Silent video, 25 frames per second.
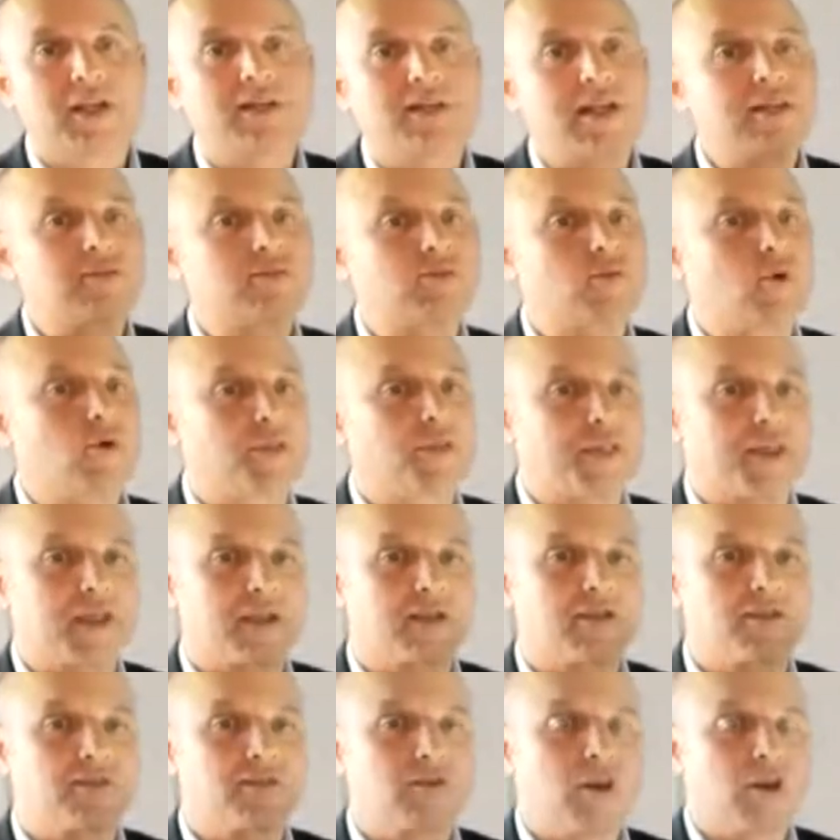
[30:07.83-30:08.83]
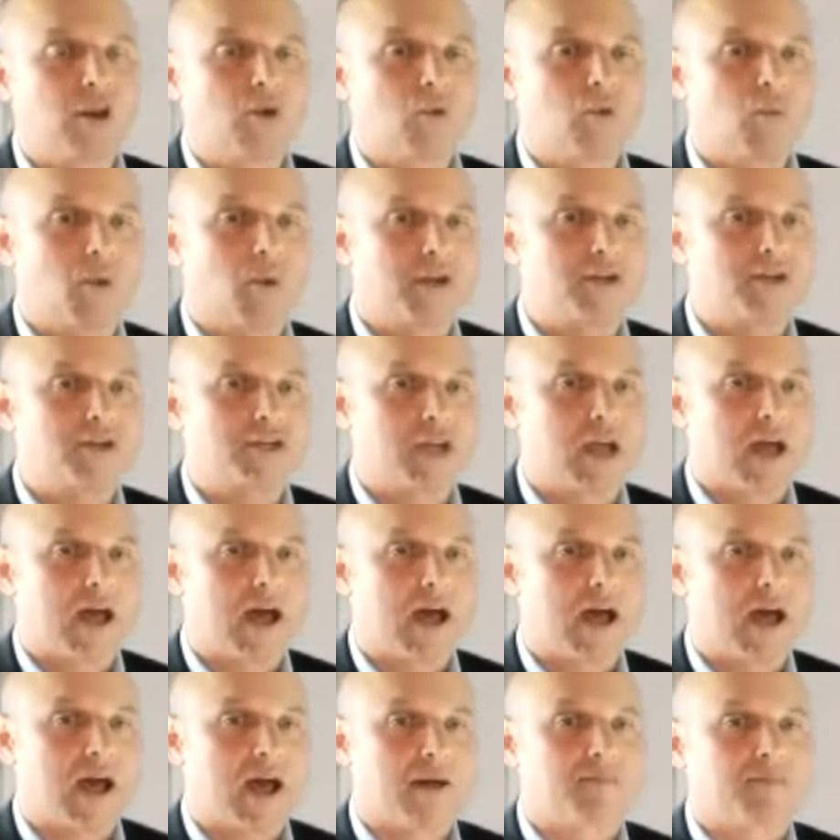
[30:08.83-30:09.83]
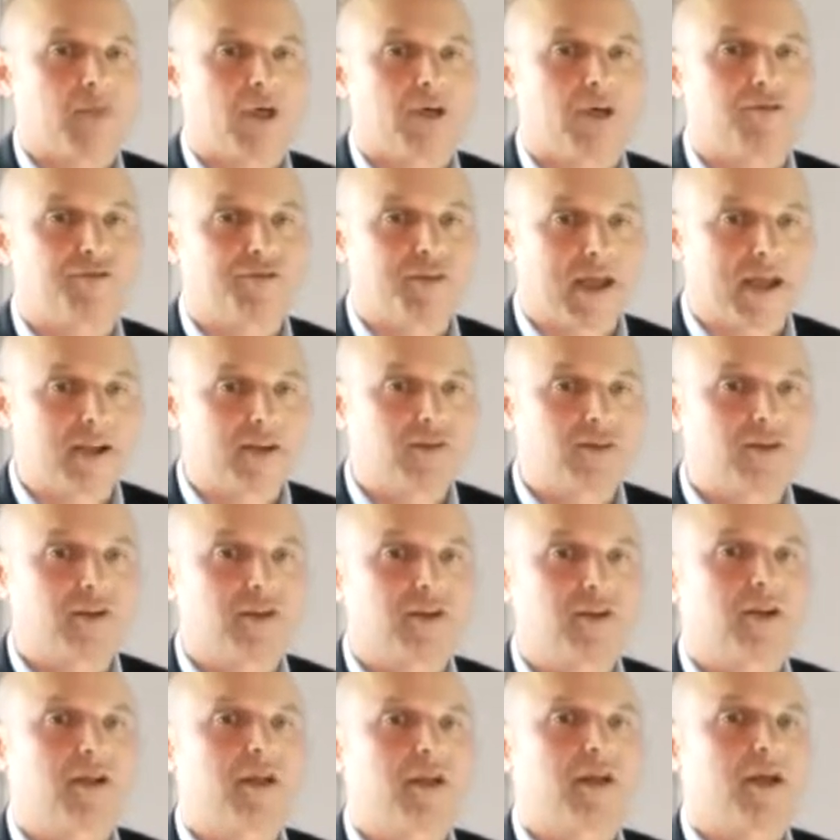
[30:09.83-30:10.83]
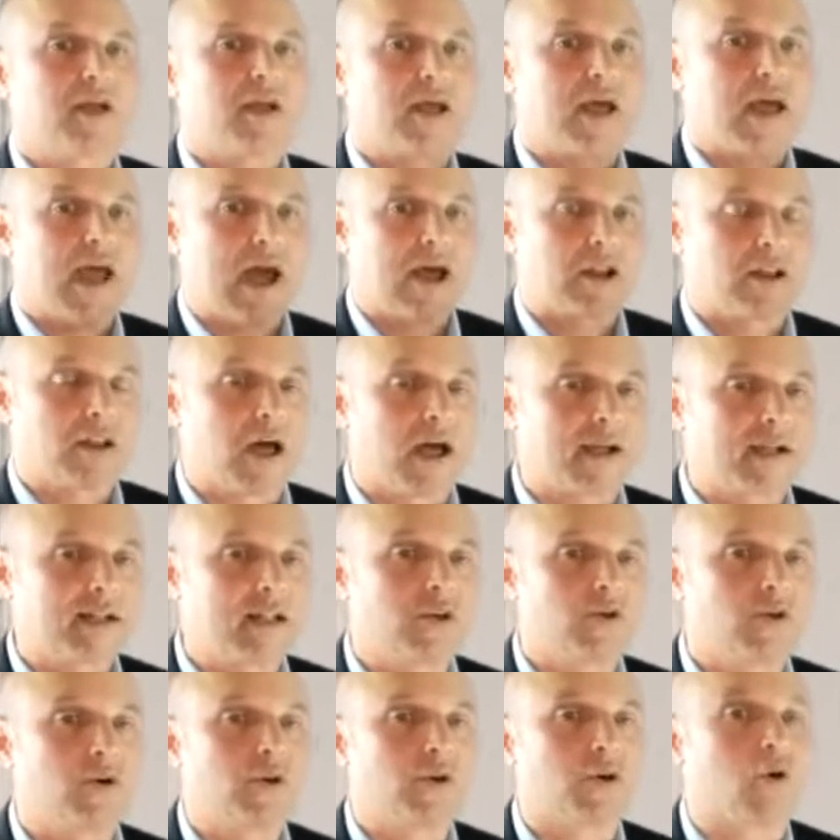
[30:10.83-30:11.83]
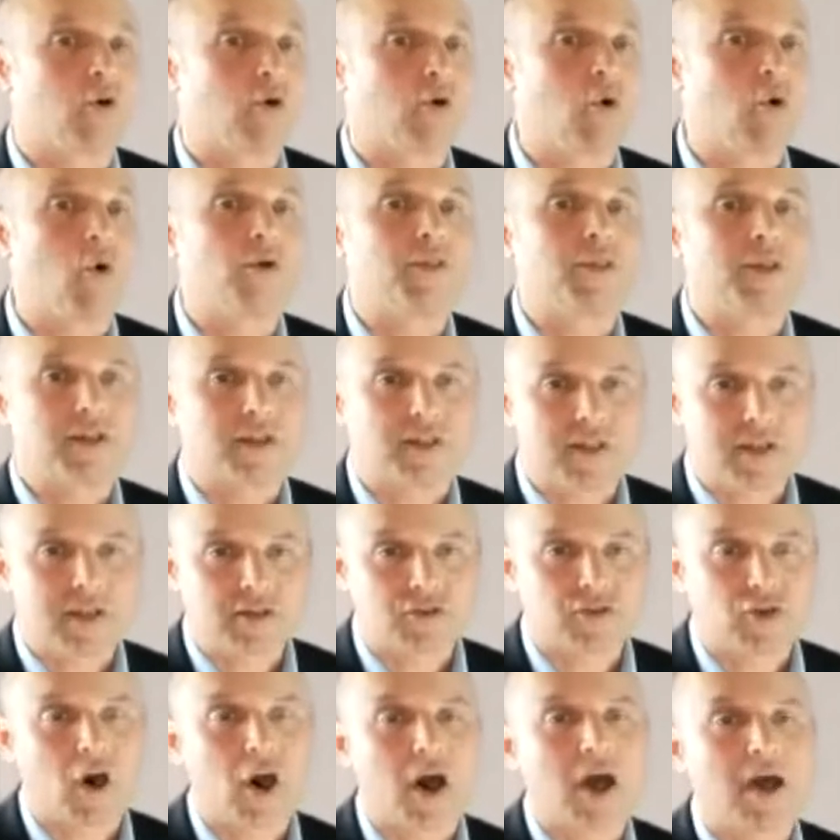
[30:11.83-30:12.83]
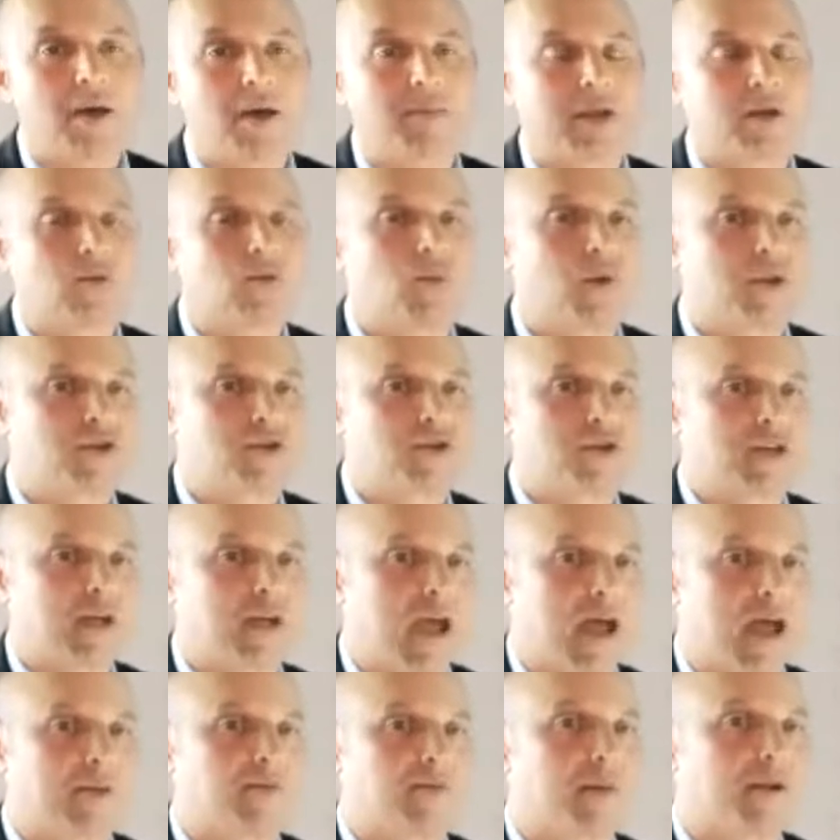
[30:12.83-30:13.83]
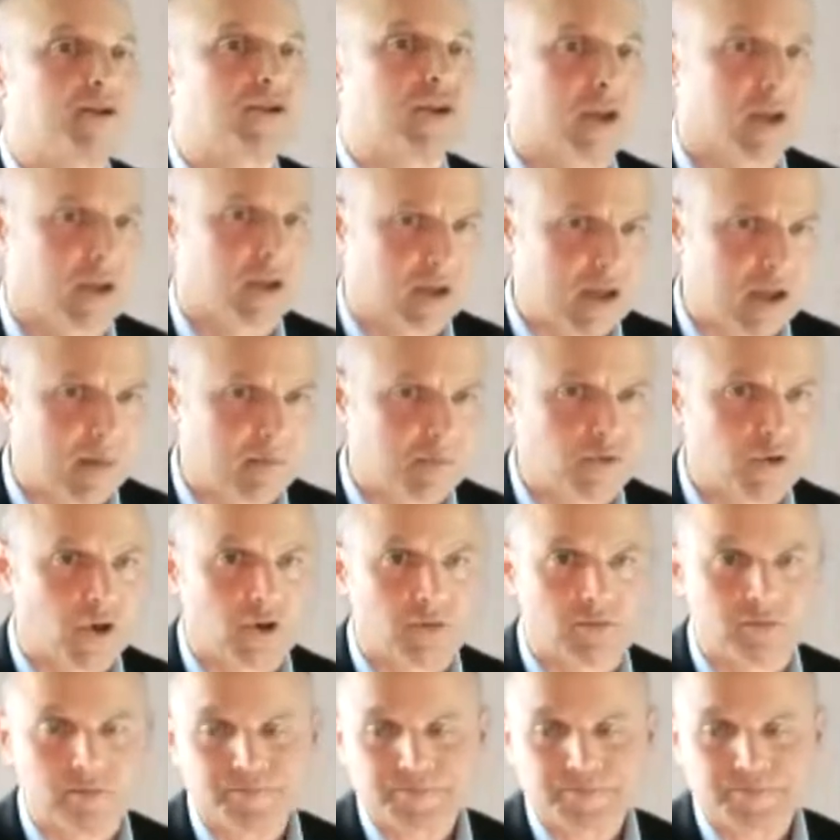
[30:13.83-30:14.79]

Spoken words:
These are all things which affect our likelihood or the time in which a dementia comes on.